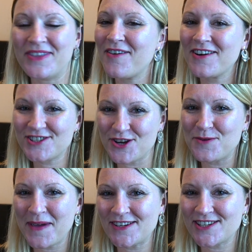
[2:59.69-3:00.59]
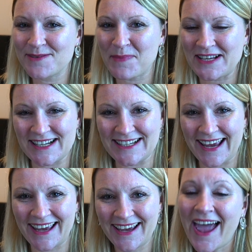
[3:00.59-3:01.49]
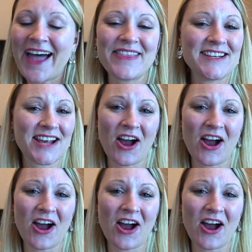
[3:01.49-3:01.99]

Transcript: There are 2 beaches in my city. And these are